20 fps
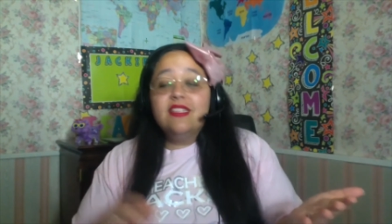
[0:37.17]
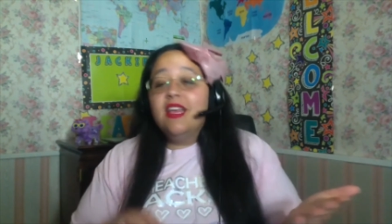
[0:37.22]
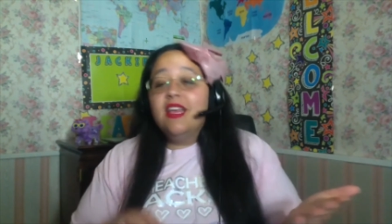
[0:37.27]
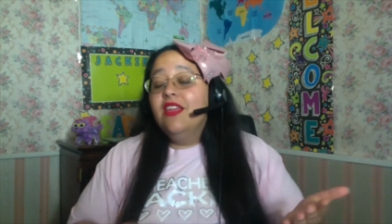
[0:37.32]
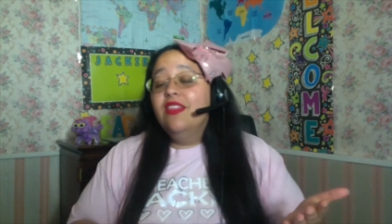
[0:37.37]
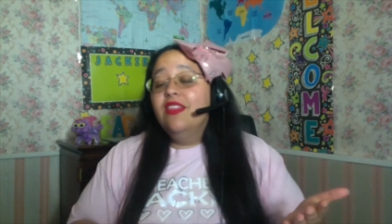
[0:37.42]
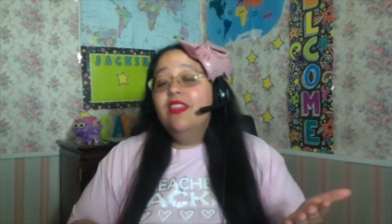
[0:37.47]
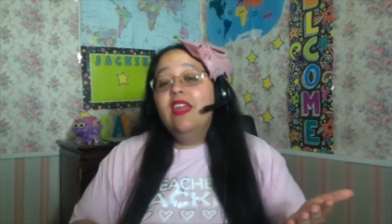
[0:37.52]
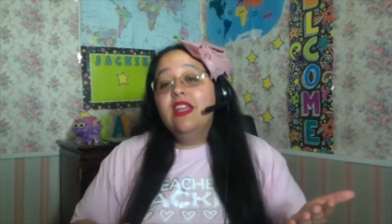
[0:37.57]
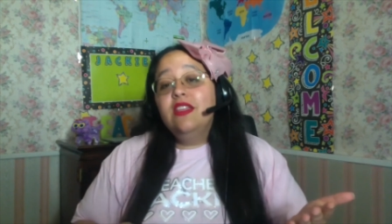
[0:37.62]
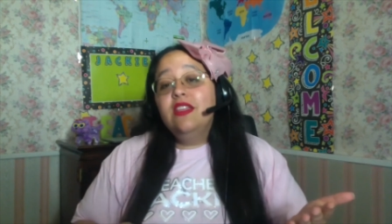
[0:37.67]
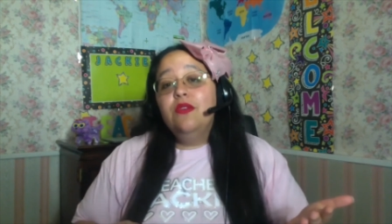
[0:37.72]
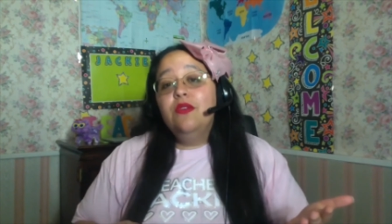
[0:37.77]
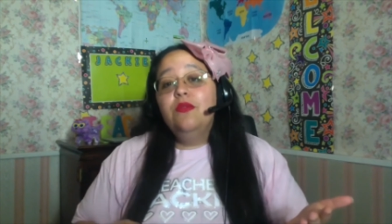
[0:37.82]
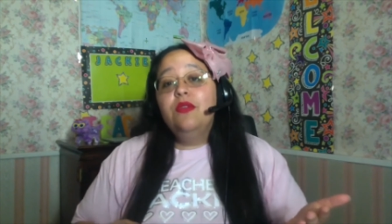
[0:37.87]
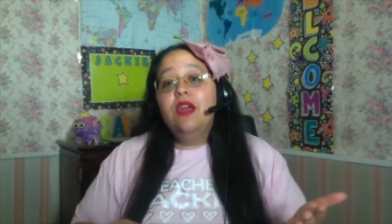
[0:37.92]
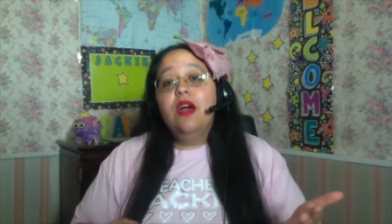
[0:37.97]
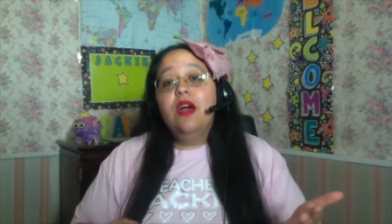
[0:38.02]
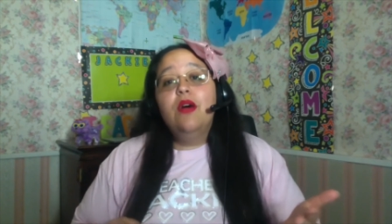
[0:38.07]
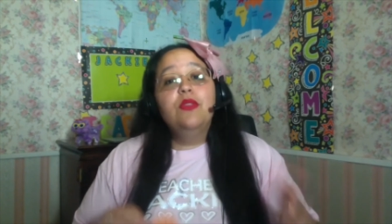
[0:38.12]
then you
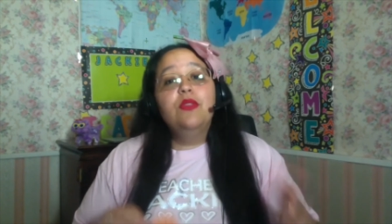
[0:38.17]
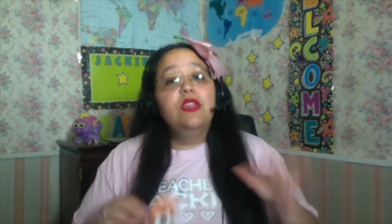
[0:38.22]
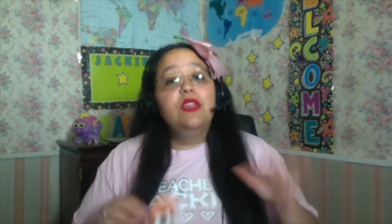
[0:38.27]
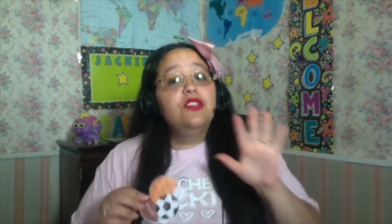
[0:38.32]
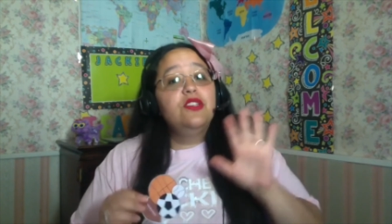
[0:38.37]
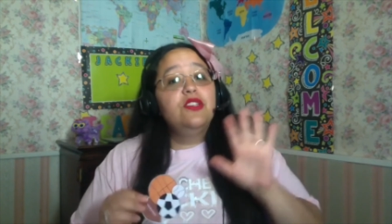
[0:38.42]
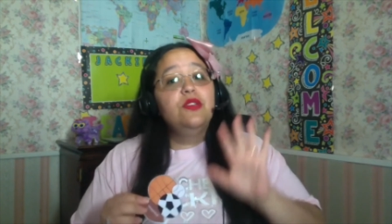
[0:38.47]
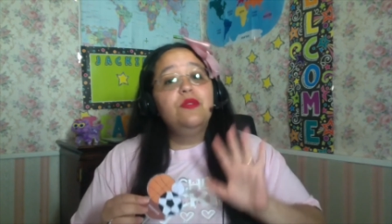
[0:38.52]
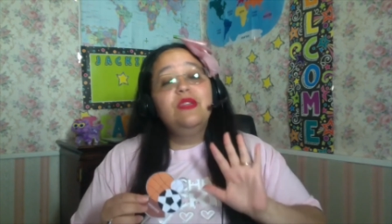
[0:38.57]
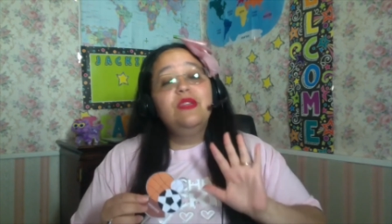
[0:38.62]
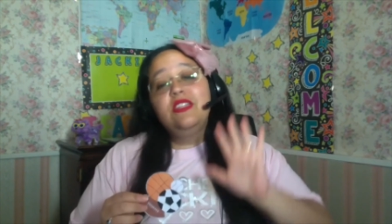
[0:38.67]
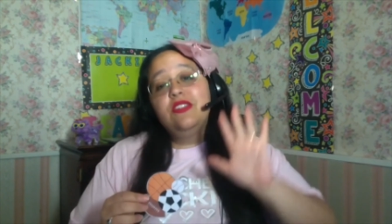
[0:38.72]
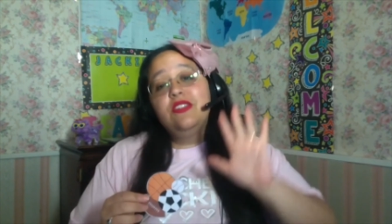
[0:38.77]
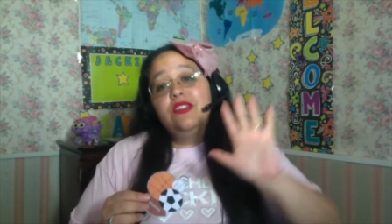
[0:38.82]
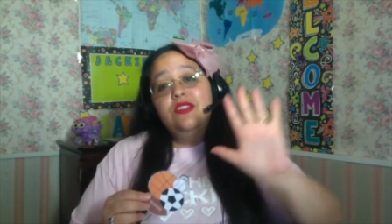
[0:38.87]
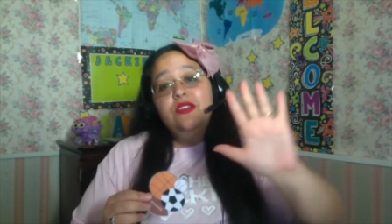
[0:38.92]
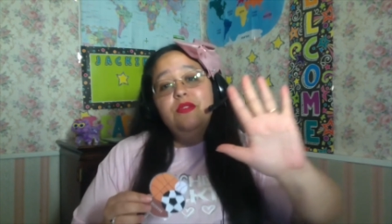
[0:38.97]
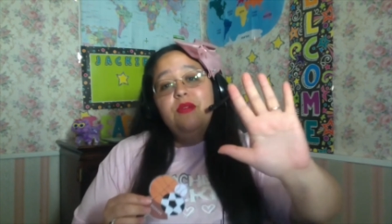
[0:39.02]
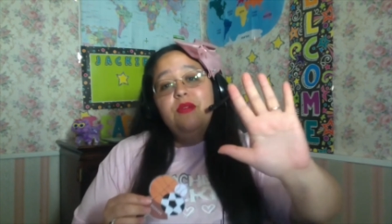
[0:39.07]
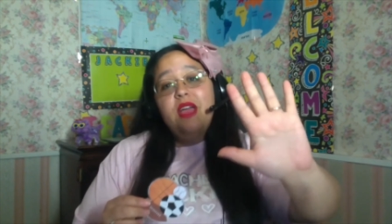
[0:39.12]
know that you need to
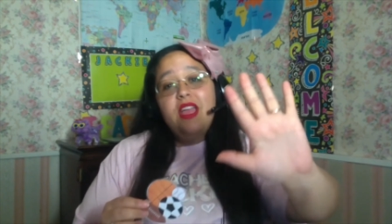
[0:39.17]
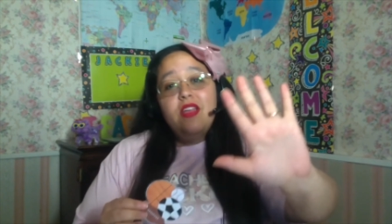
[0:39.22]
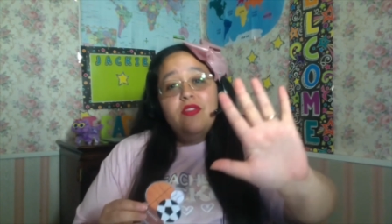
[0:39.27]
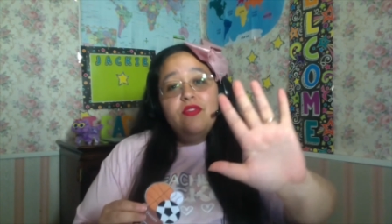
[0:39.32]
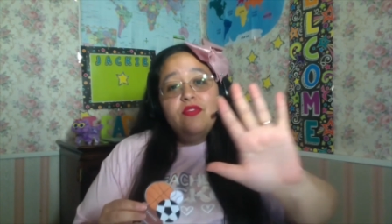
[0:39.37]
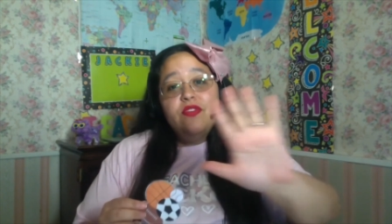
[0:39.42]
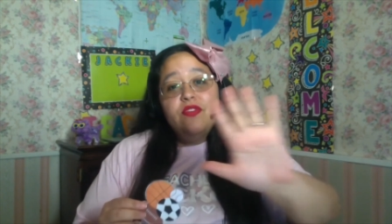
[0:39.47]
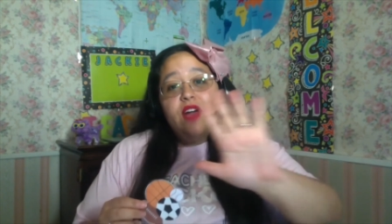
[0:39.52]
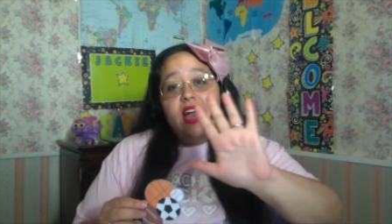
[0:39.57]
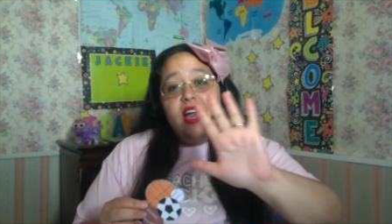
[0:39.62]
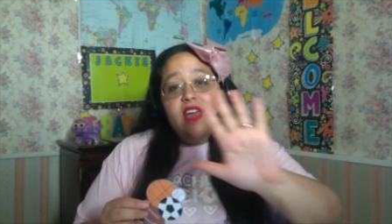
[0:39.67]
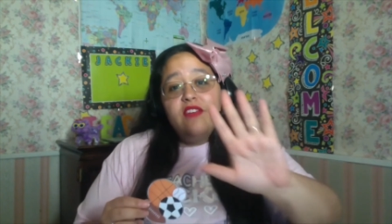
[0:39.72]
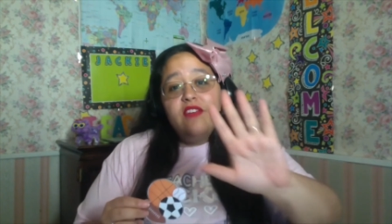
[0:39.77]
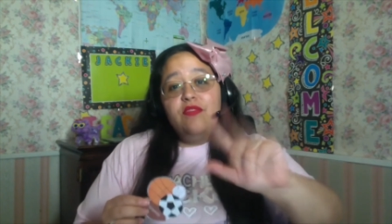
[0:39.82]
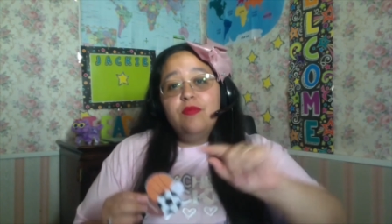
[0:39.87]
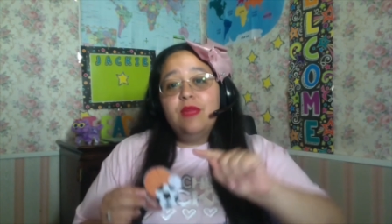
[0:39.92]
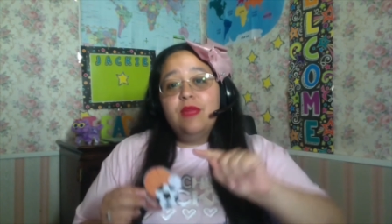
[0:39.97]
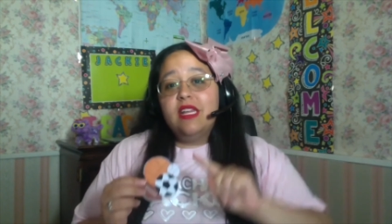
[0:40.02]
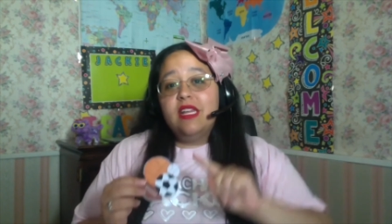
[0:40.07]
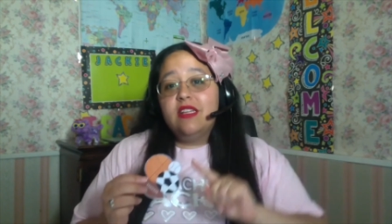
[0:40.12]
do a
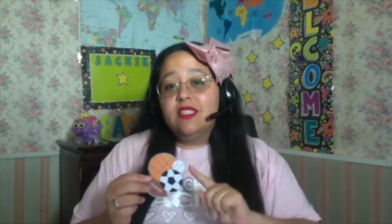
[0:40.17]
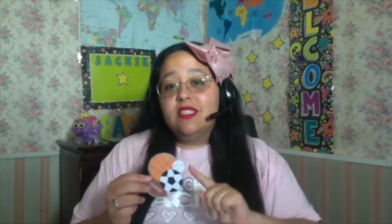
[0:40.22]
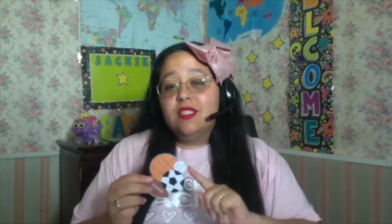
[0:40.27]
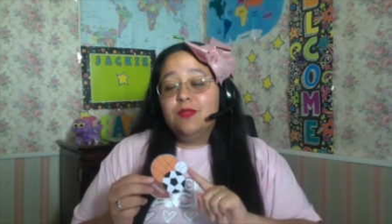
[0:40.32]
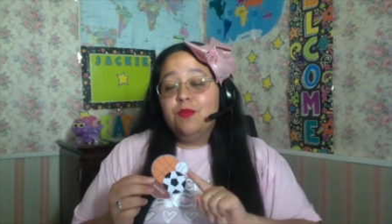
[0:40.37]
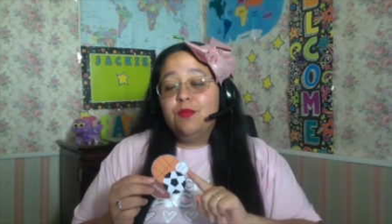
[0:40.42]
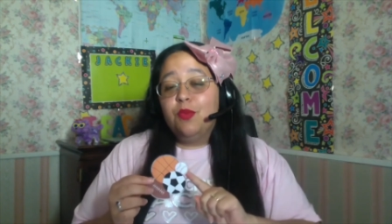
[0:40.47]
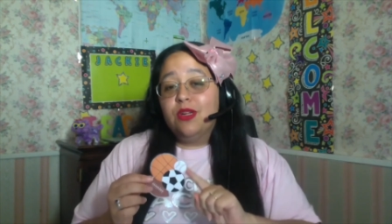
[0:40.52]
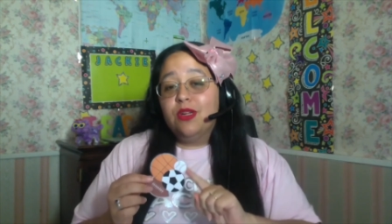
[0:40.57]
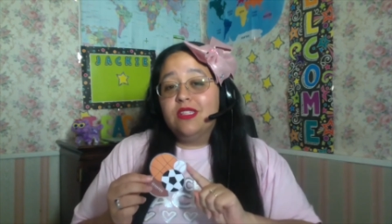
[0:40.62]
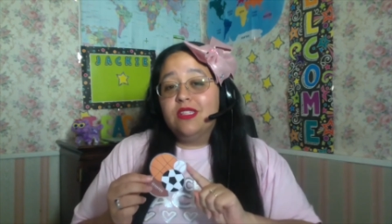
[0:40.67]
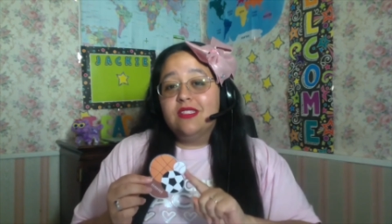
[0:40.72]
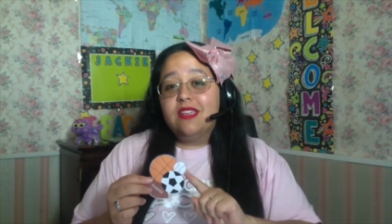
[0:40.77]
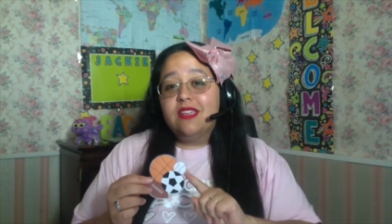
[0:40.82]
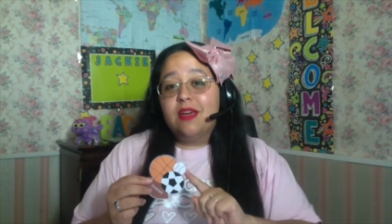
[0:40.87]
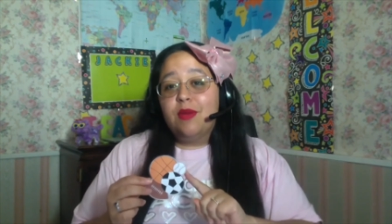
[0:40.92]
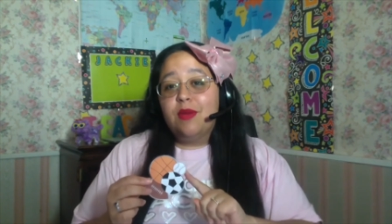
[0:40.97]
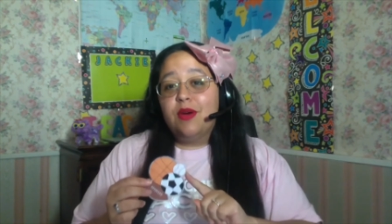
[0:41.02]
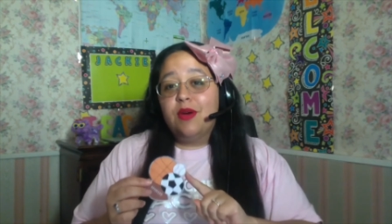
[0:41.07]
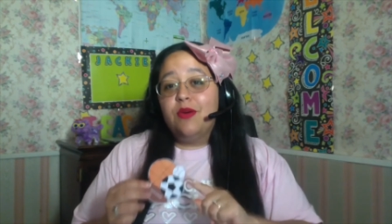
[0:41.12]
5-minute sports
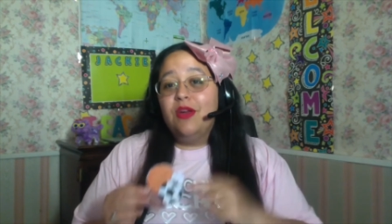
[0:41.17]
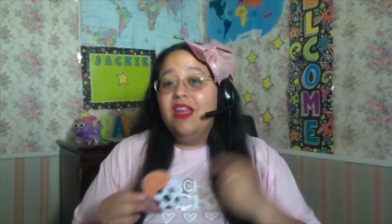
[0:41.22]
demo.